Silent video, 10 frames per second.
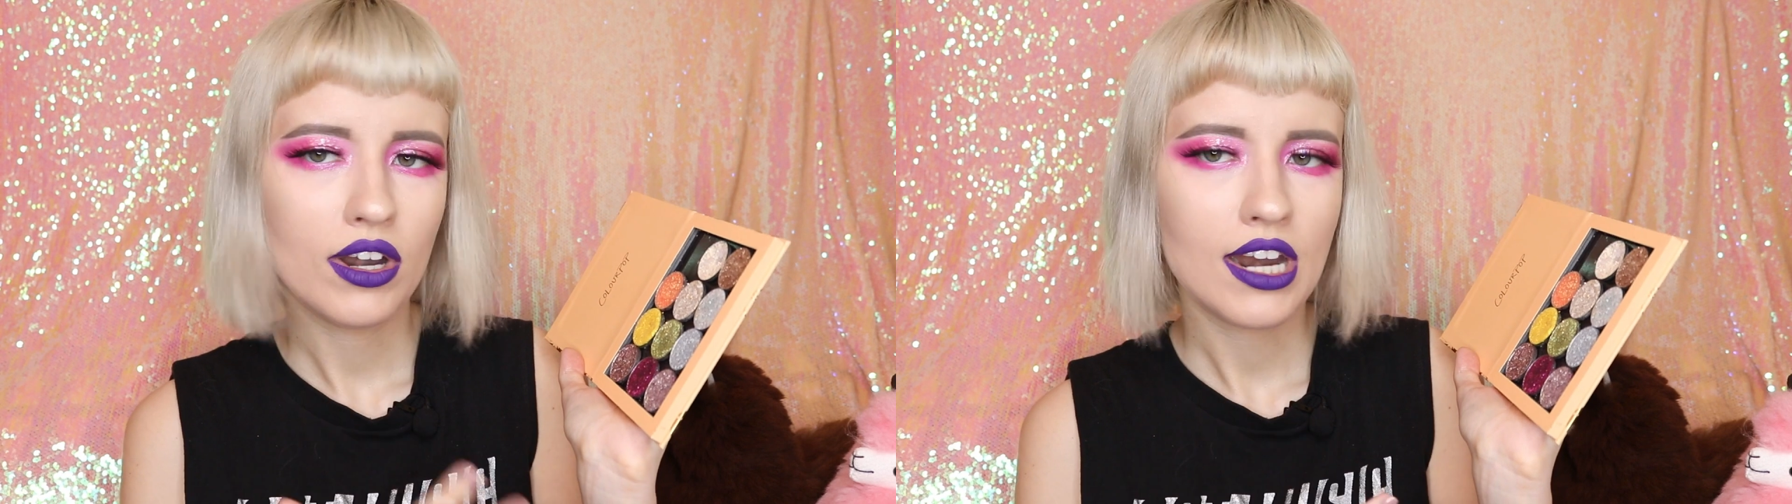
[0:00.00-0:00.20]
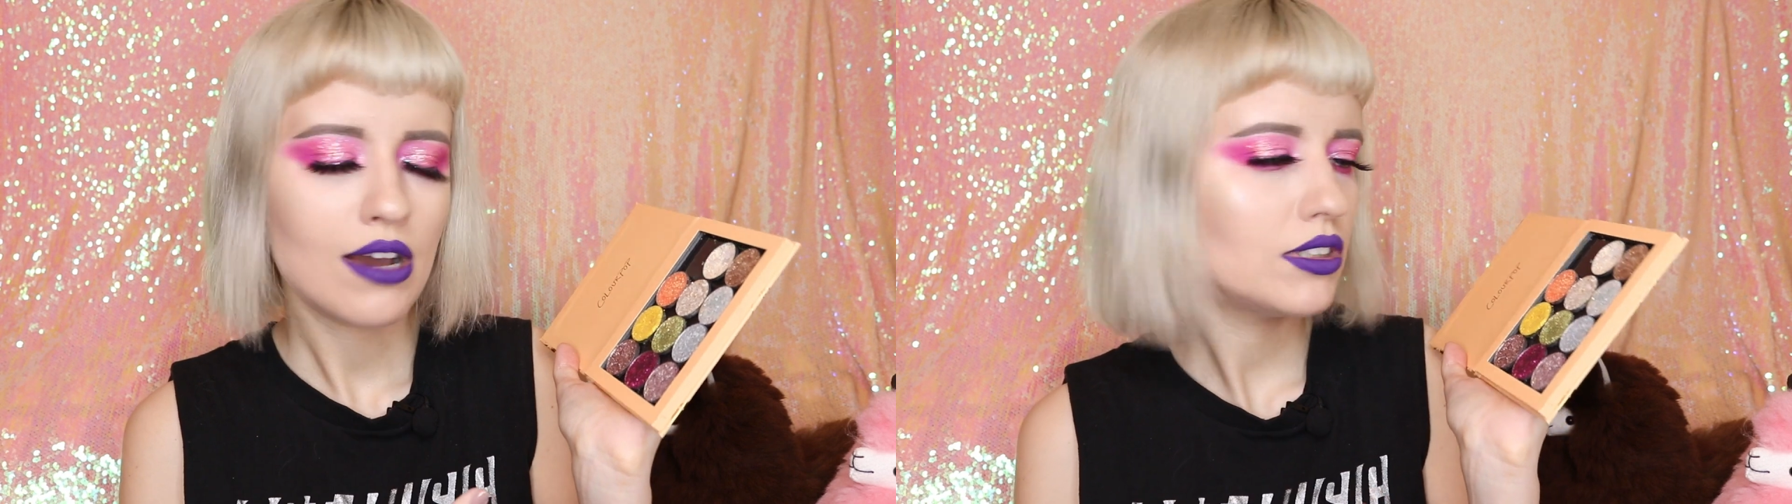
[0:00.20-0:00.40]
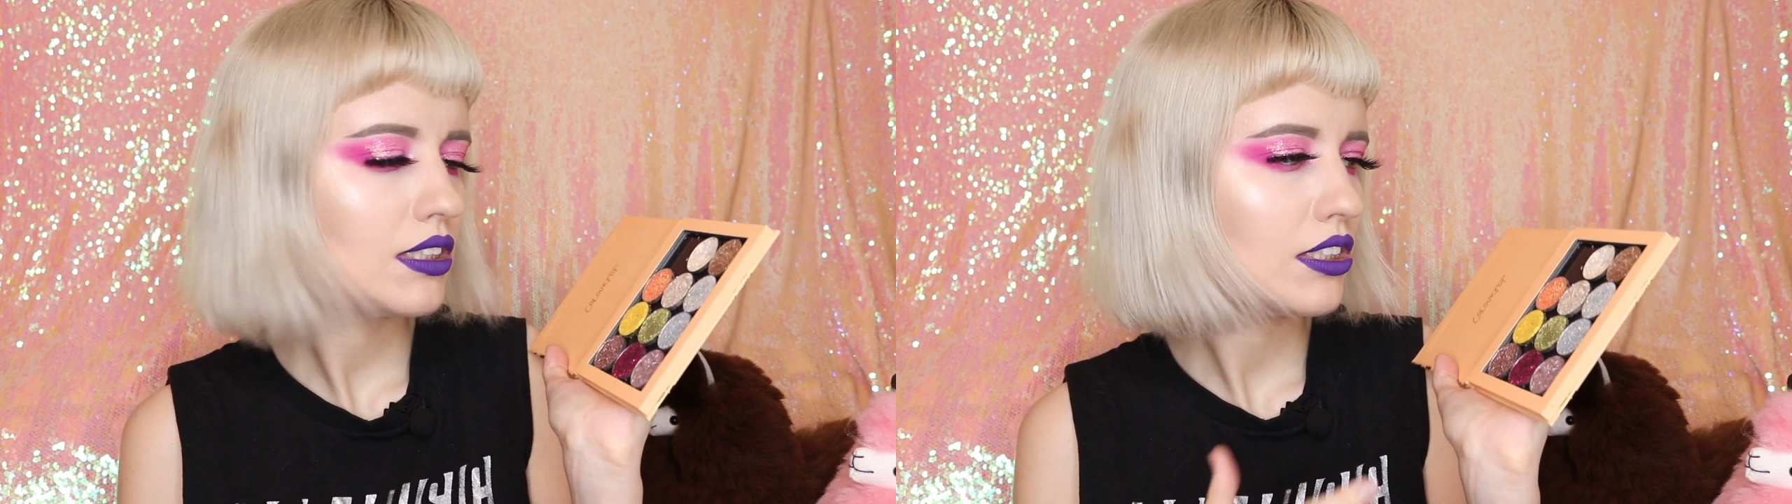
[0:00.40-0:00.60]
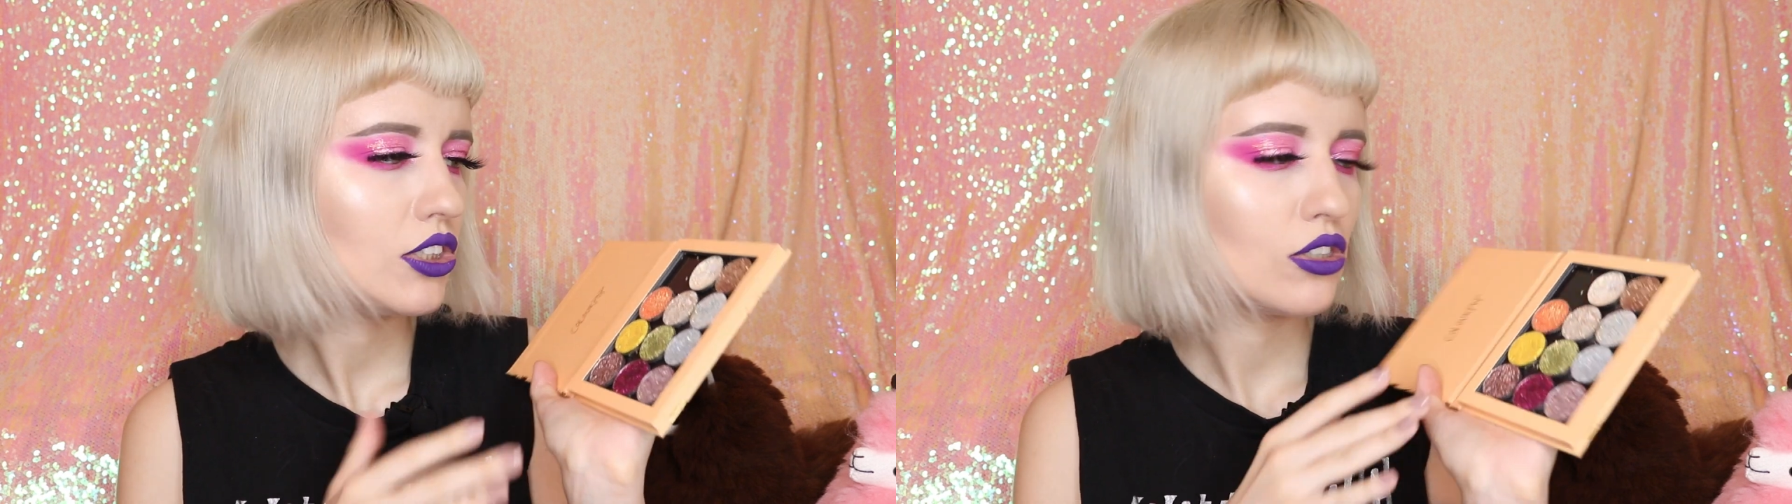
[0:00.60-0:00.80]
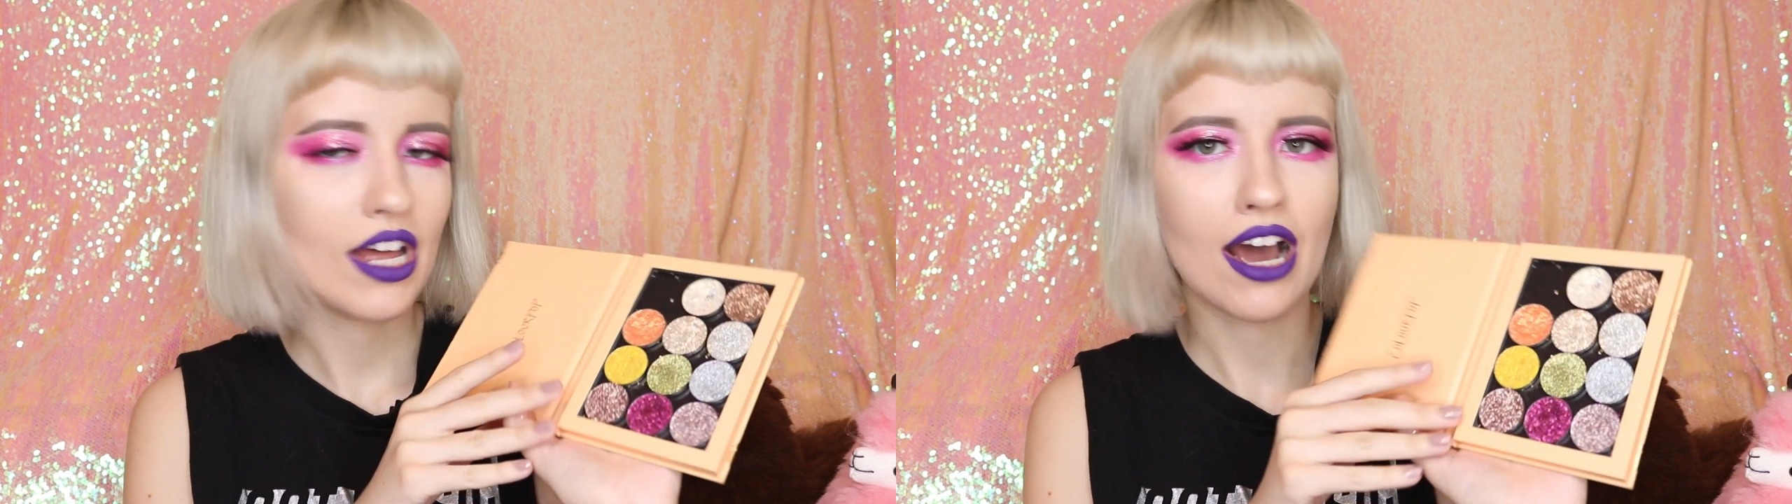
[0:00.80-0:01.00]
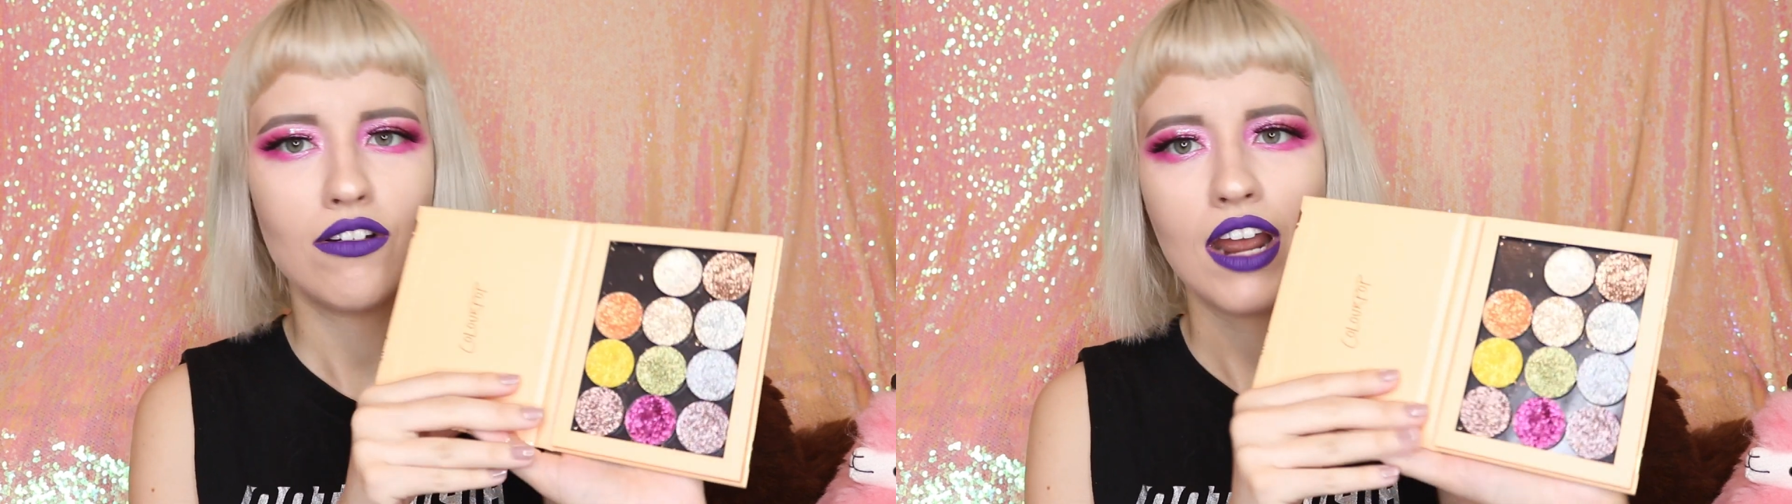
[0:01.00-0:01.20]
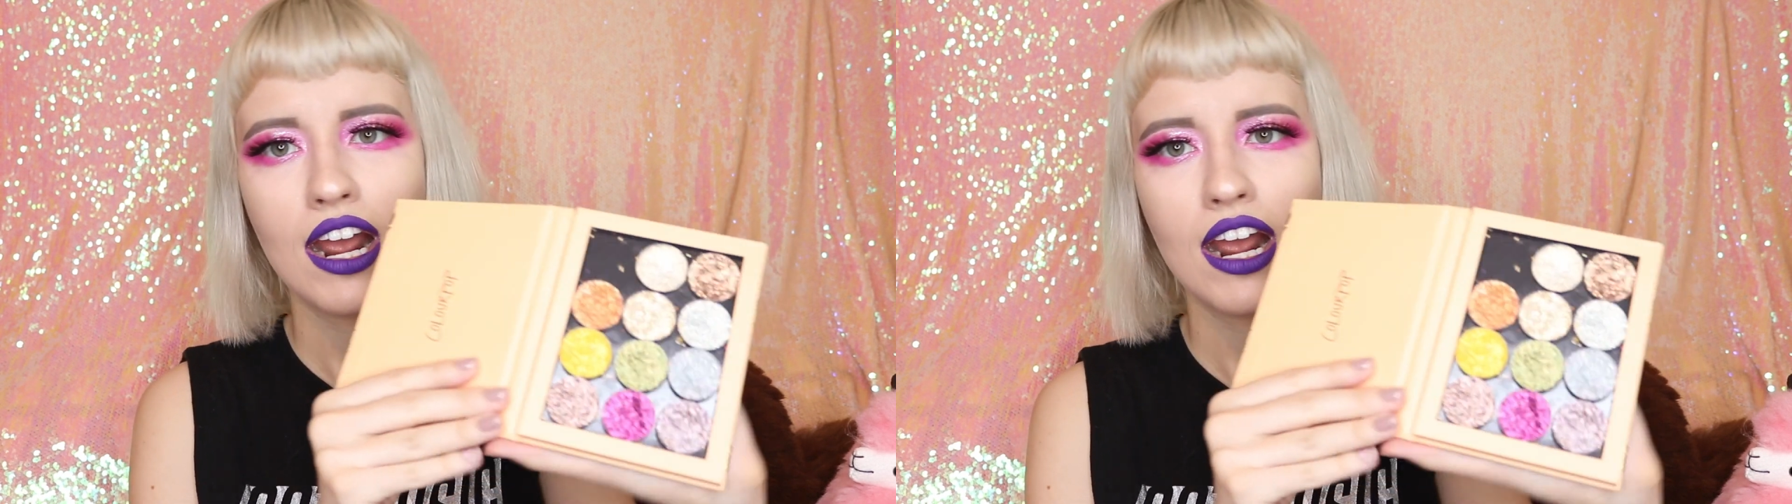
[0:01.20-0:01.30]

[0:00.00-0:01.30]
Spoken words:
right now it's still sold out